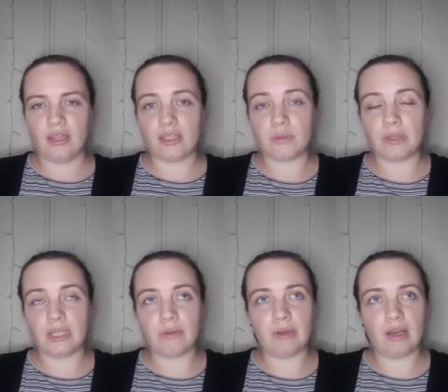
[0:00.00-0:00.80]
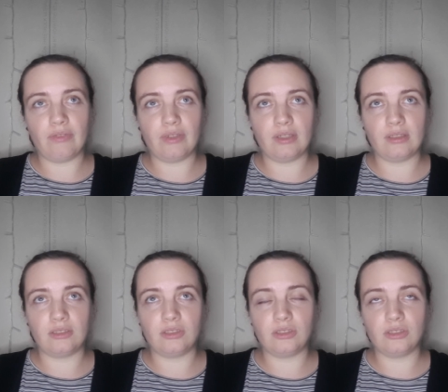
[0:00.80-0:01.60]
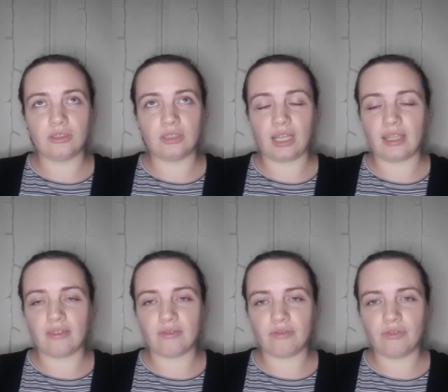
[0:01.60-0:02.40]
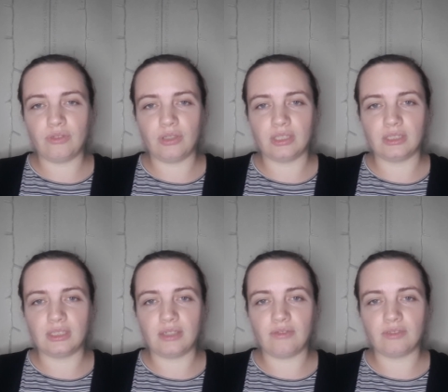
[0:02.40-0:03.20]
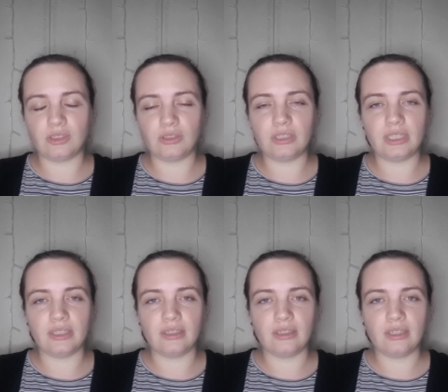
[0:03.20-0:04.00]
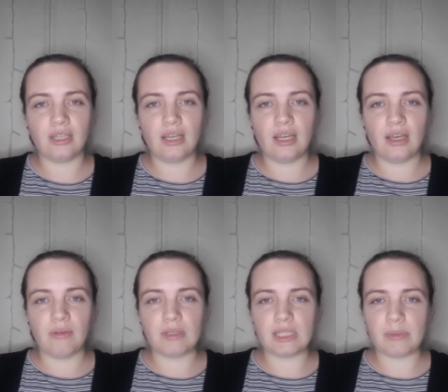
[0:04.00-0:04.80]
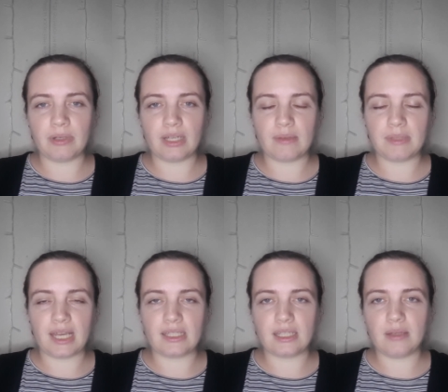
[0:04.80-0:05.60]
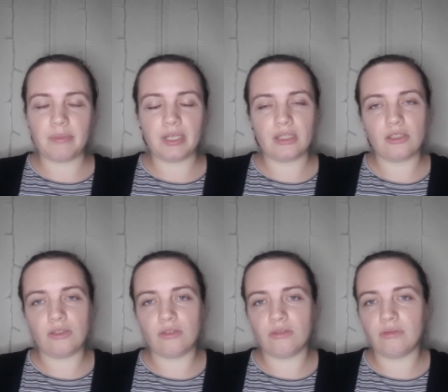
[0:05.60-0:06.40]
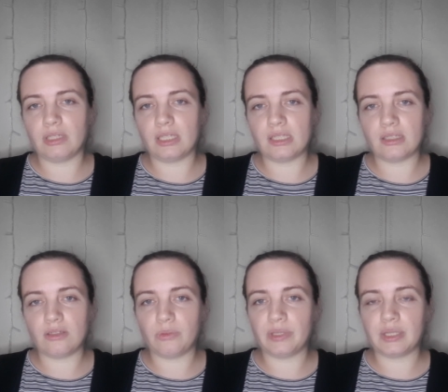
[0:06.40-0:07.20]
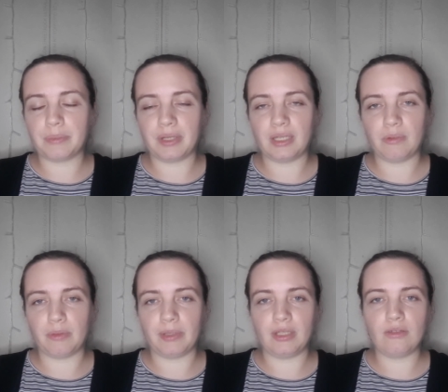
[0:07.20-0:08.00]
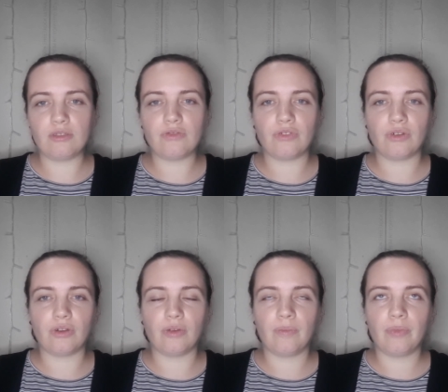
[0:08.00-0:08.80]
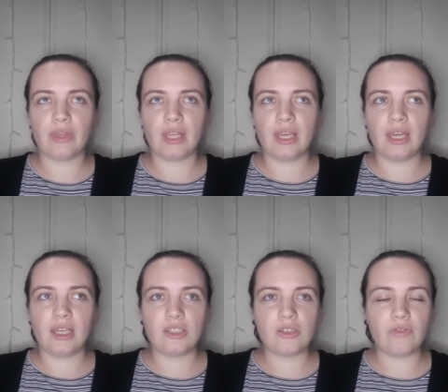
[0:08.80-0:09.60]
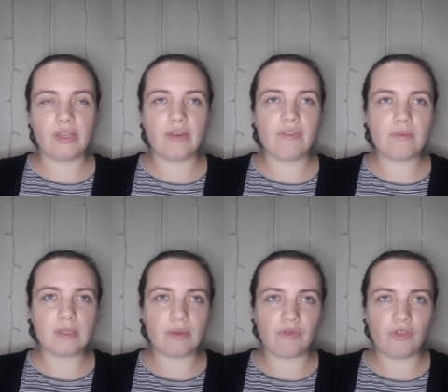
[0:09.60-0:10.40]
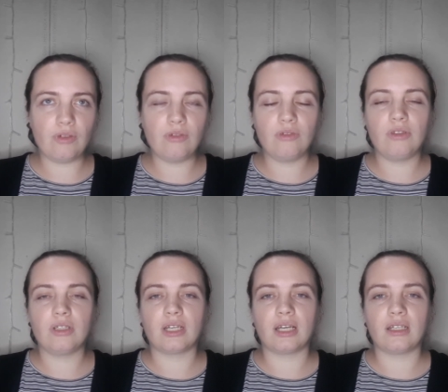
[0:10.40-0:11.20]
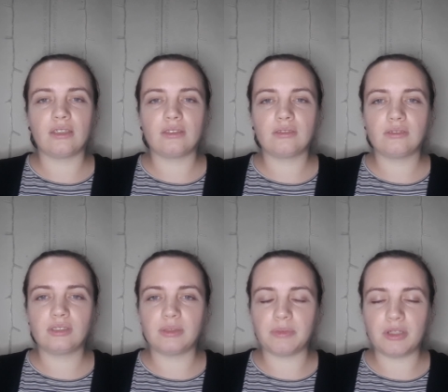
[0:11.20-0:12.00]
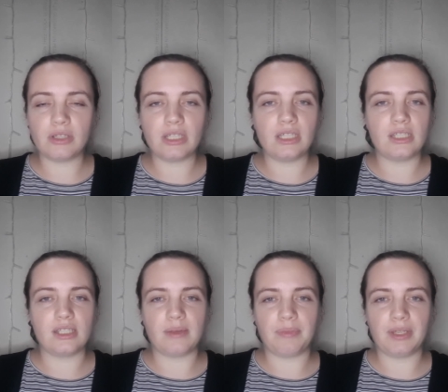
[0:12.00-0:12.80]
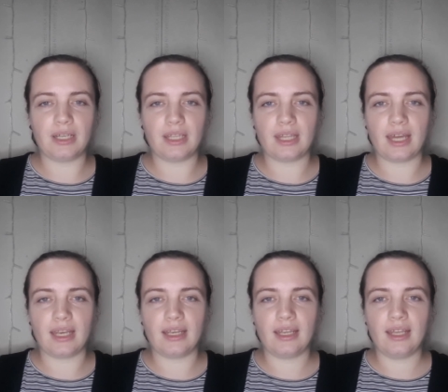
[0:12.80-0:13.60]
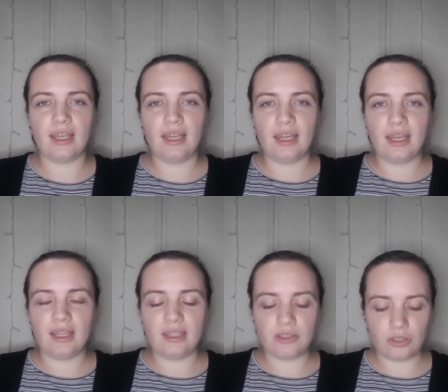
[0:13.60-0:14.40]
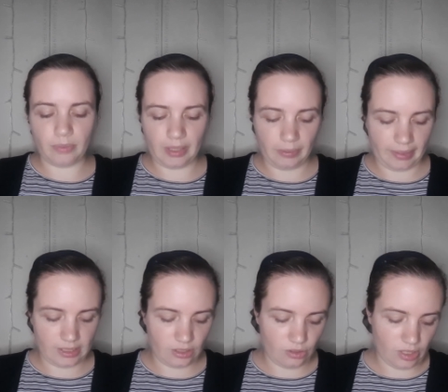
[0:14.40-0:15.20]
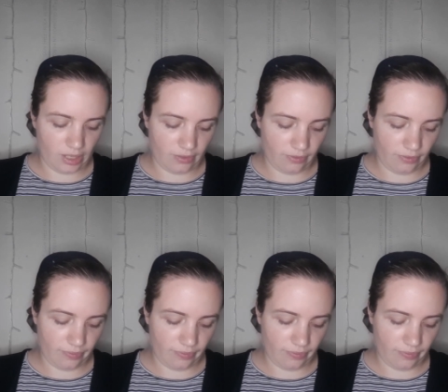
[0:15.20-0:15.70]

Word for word: That's one thing we often sooner, like food and stuff, do here when someone comes asking because you know one doesn't know what the money will be used for. So if we give them some food, some cookies, something like that. There's so many ways to give.